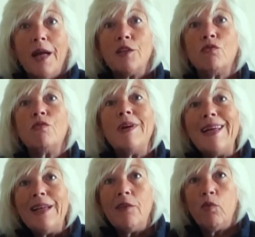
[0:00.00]
had to
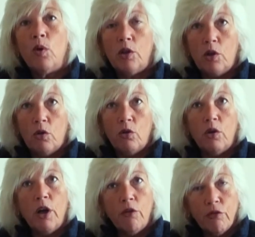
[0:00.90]
relive what had gone on,
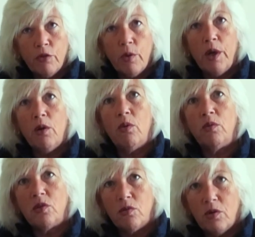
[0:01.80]
go through it all,
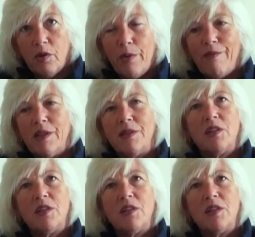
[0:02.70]
talk other evidence,